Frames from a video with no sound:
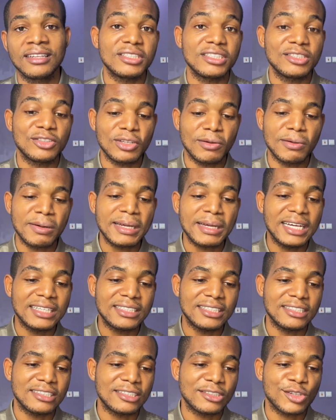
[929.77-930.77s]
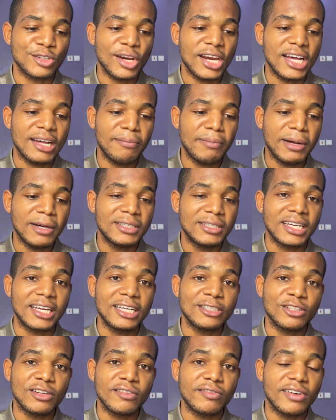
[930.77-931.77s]
In some cases, it's all about a
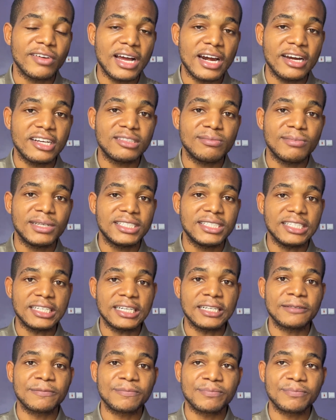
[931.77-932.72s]
case of arithmetic